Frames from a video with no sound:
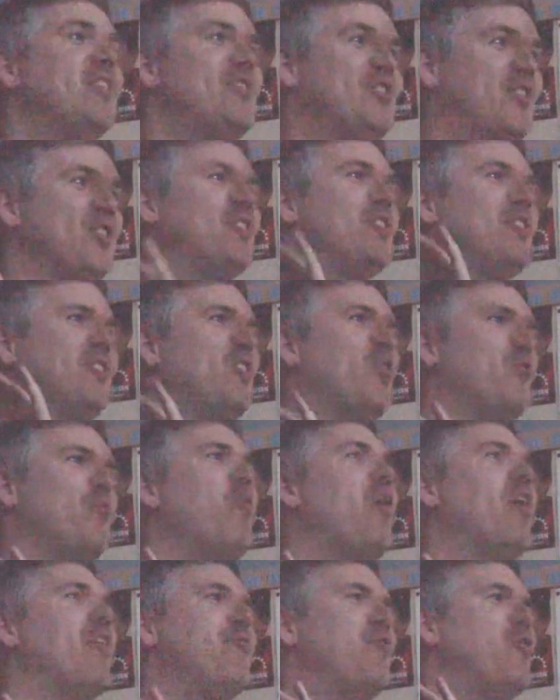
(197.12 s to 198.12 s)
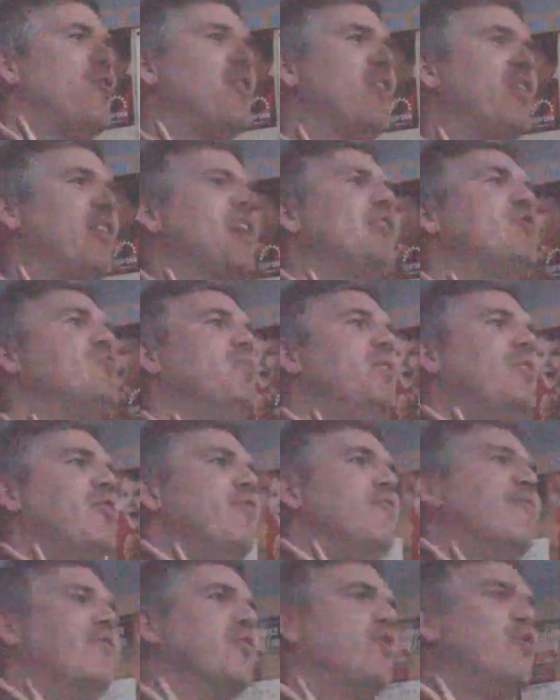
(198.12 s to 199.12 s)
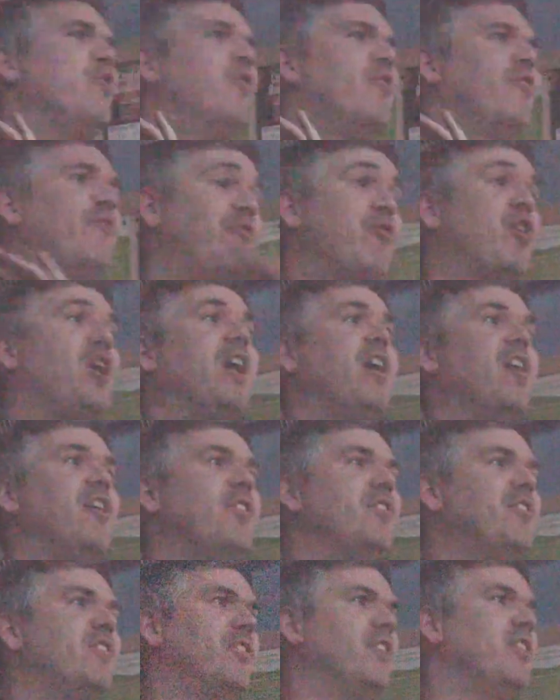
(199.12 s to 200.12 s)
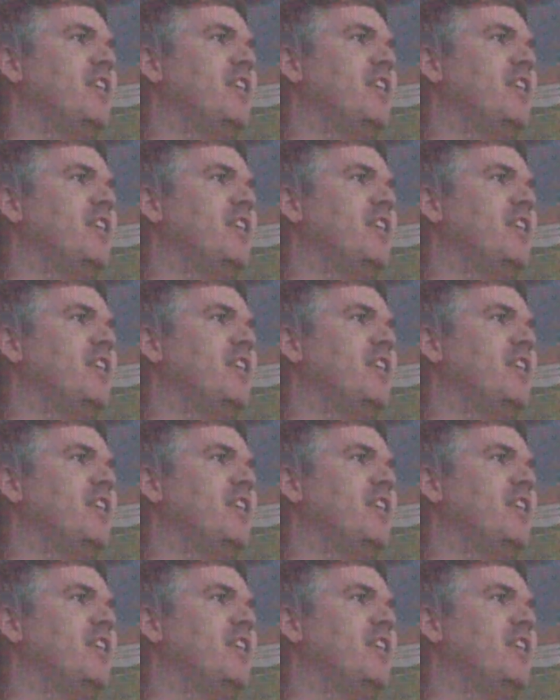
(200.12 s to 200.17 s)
to quite a few of the things we do for clients